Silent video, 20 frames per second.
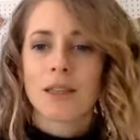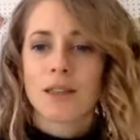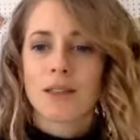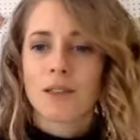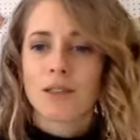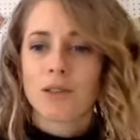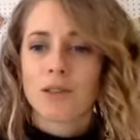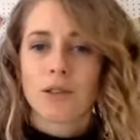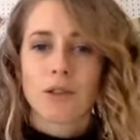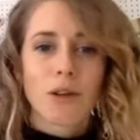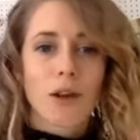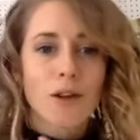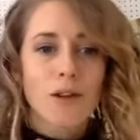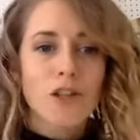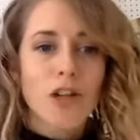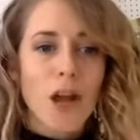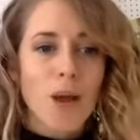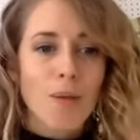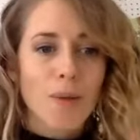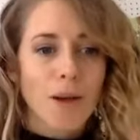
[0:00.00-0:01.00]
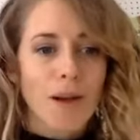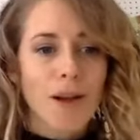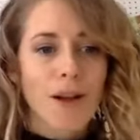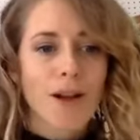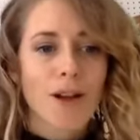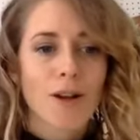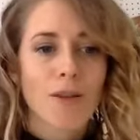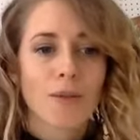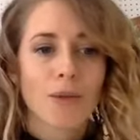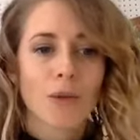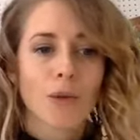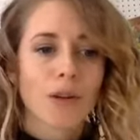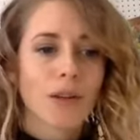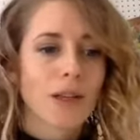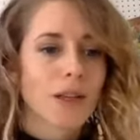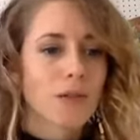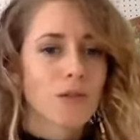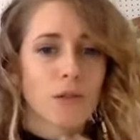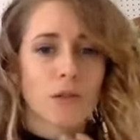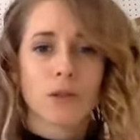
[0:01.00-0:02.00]
don't know how to shop, or
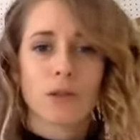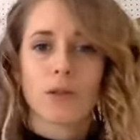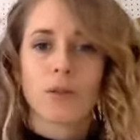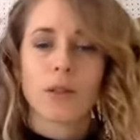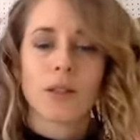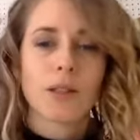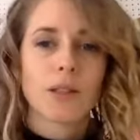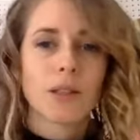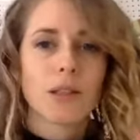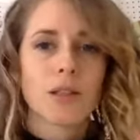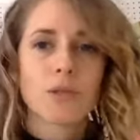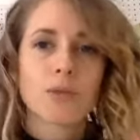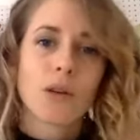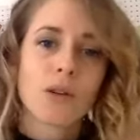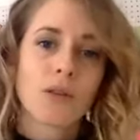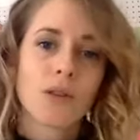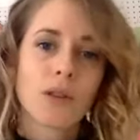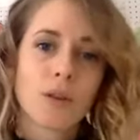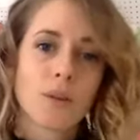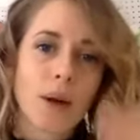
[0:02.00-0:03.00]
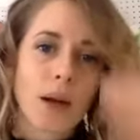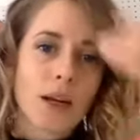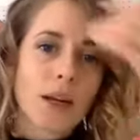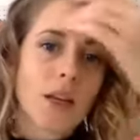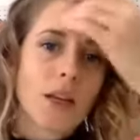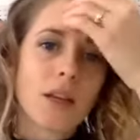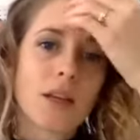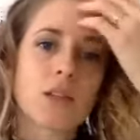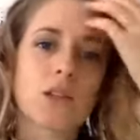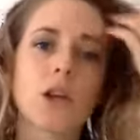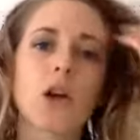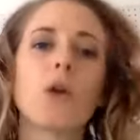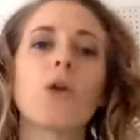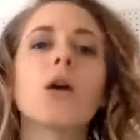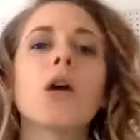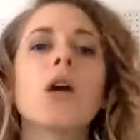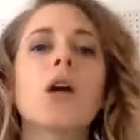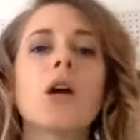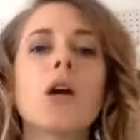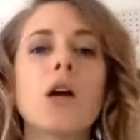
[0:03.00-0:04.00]
like don't know what things work for their body. So
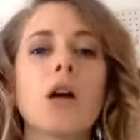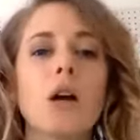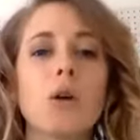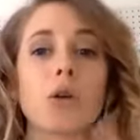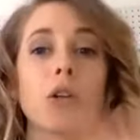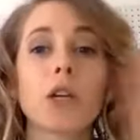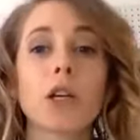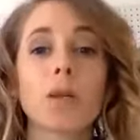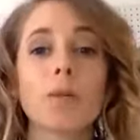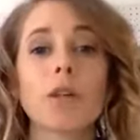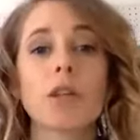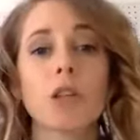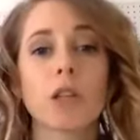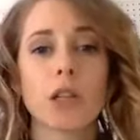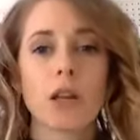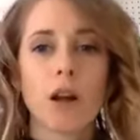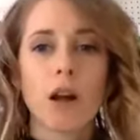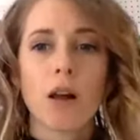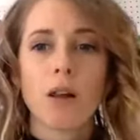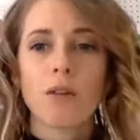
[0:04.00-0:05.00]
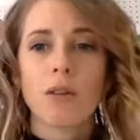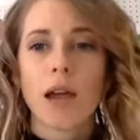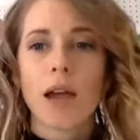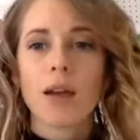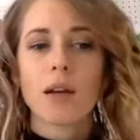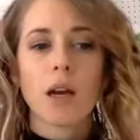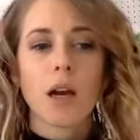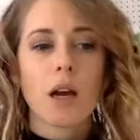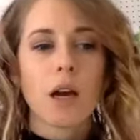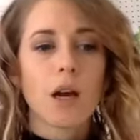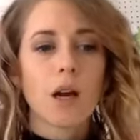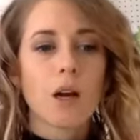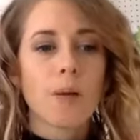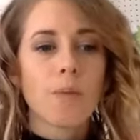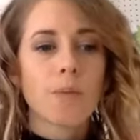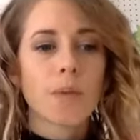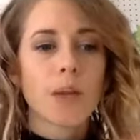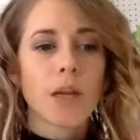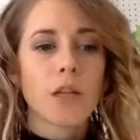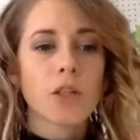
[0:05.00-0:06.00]
you're going to be learning all of that.
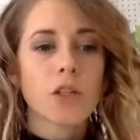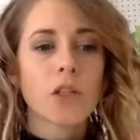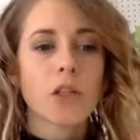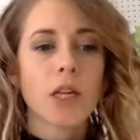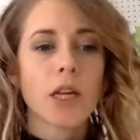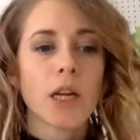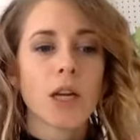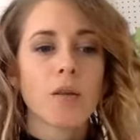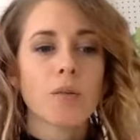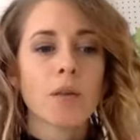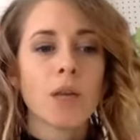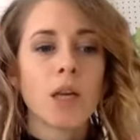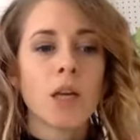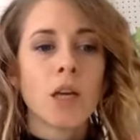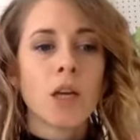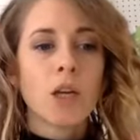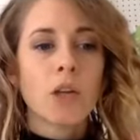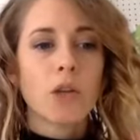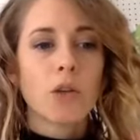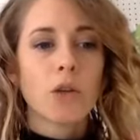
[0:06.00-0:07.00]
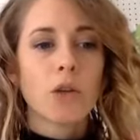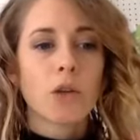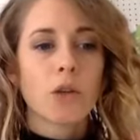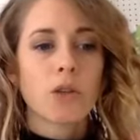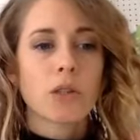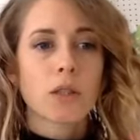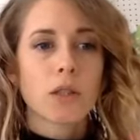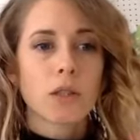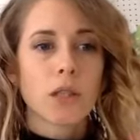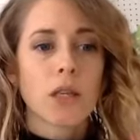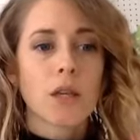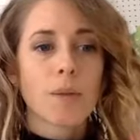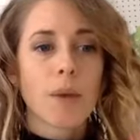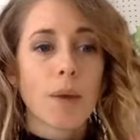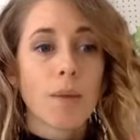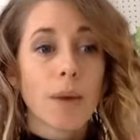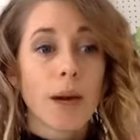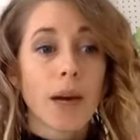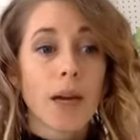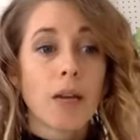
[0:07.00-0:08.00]
Instagram, you can go to the link in
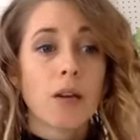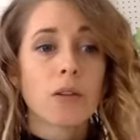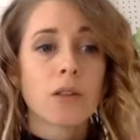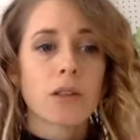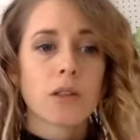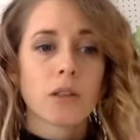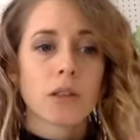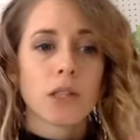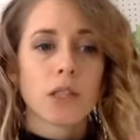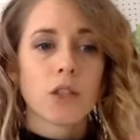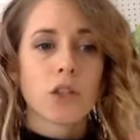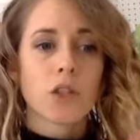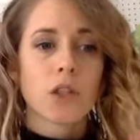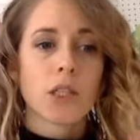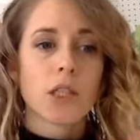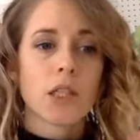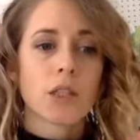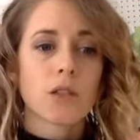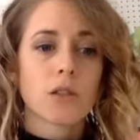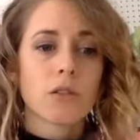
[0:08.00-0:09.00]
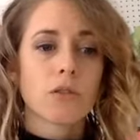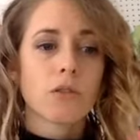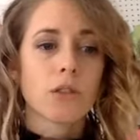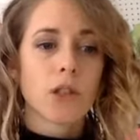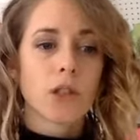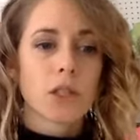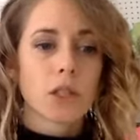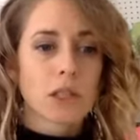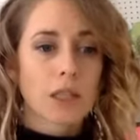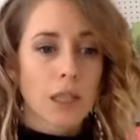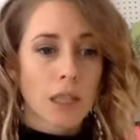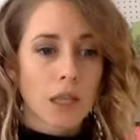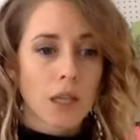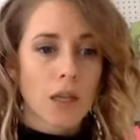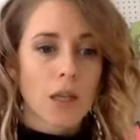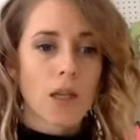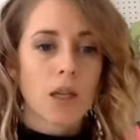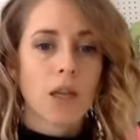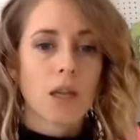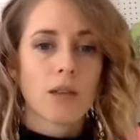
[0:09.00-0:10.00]
my bio, to the link tree. It's the first link
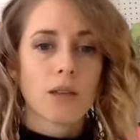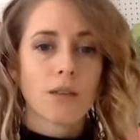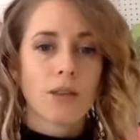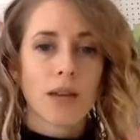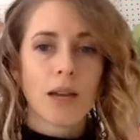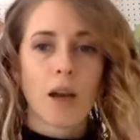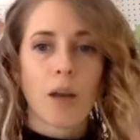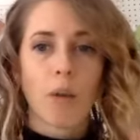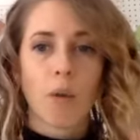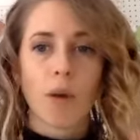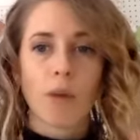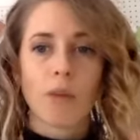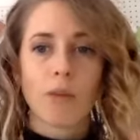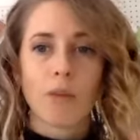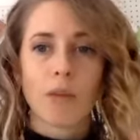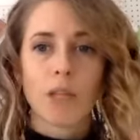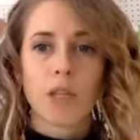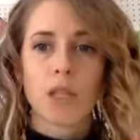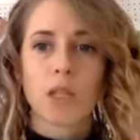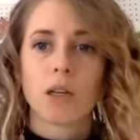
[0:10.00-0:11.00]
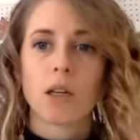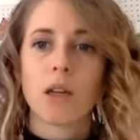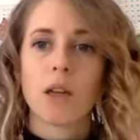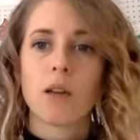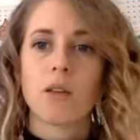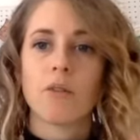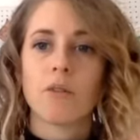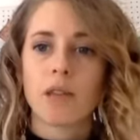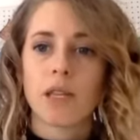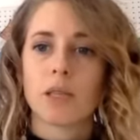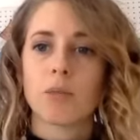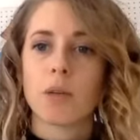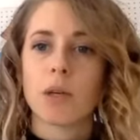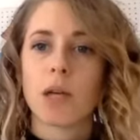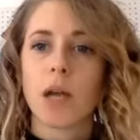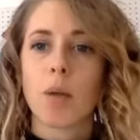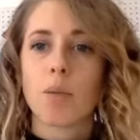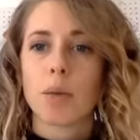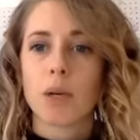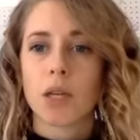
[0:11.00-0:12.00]
to find out more information. Facebook,
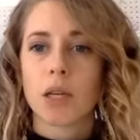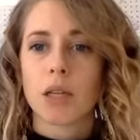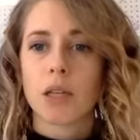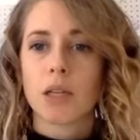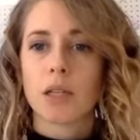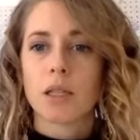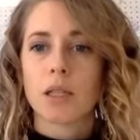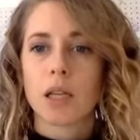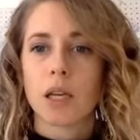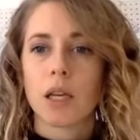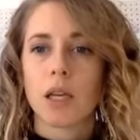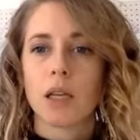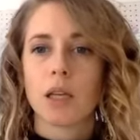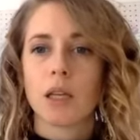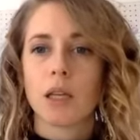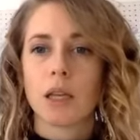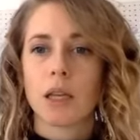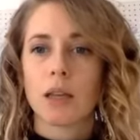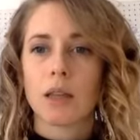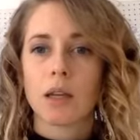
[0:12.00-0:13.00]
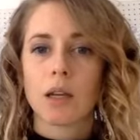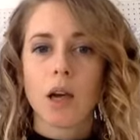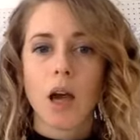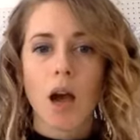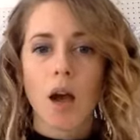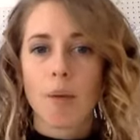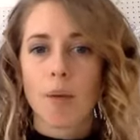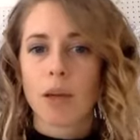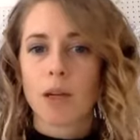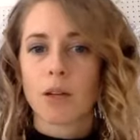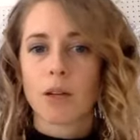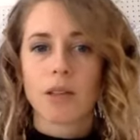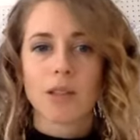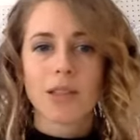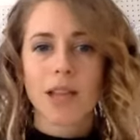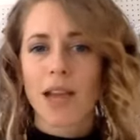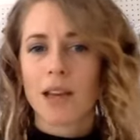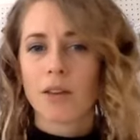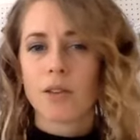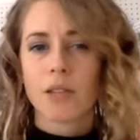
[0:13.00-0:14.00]
I'm putting this in like the comment or the
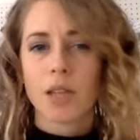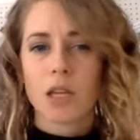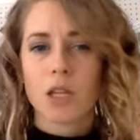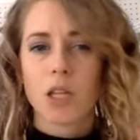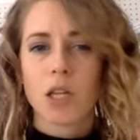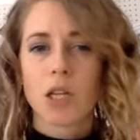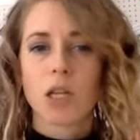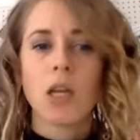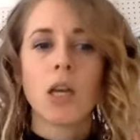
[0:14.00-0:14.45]
title section,